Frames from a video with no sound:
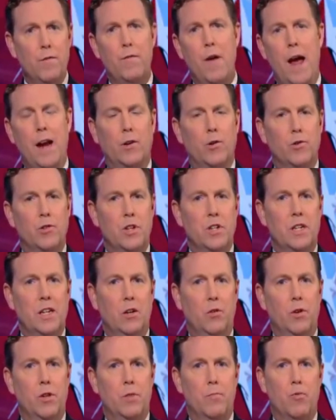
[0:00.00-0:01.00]
other factors in
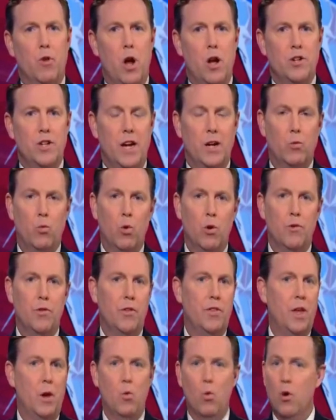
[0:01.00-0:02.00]
killing the project were
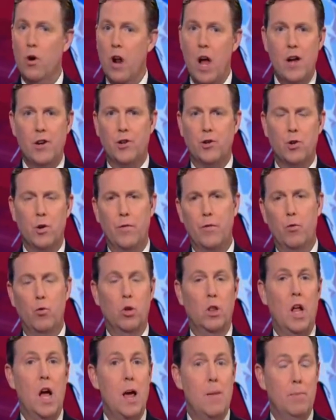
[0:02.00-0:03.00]
that they were not sure of the
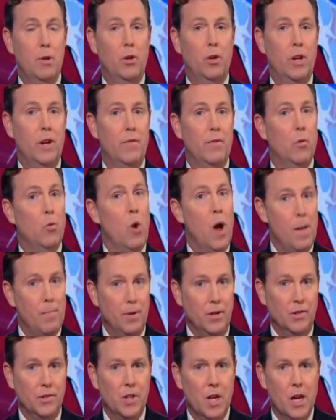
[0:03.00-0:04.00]
reliability of the
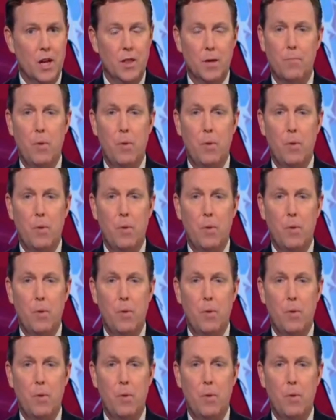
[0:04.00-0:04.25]
weapons.